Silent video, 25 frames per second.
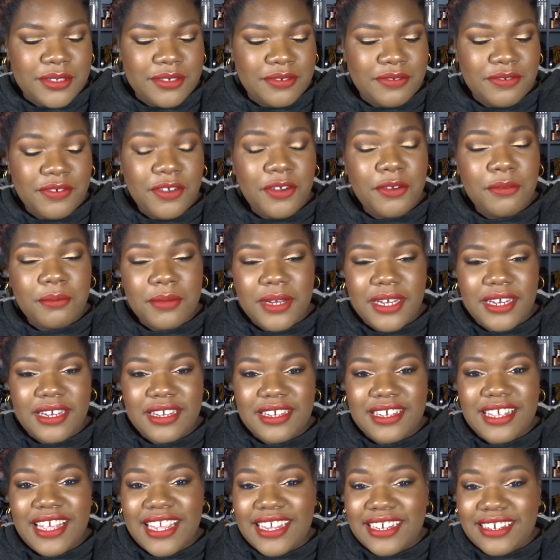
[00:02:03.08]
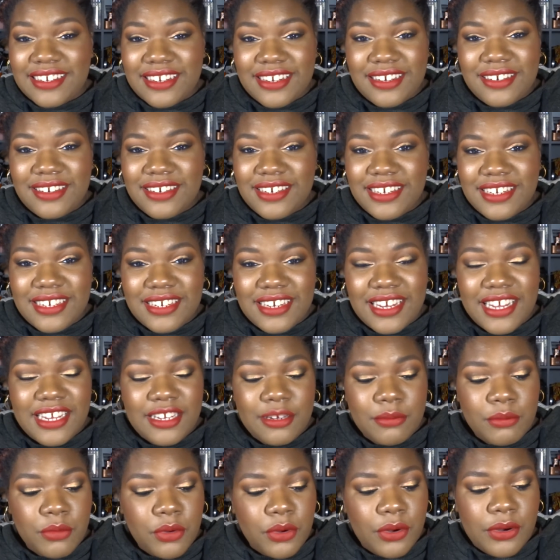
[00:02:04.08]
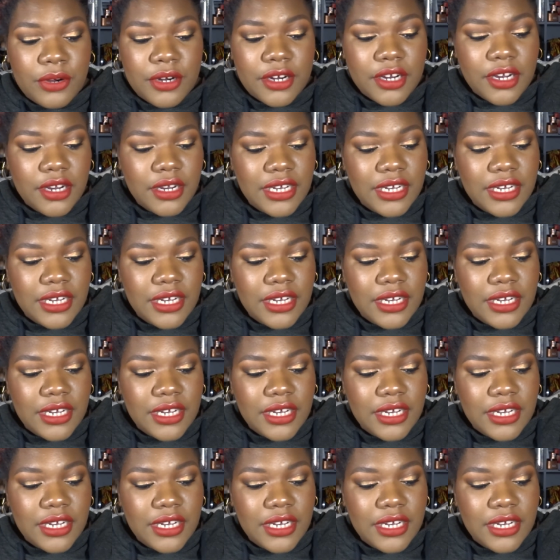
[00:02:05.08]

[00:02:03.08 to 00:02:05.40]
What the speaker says: for me, I didn't need anymore,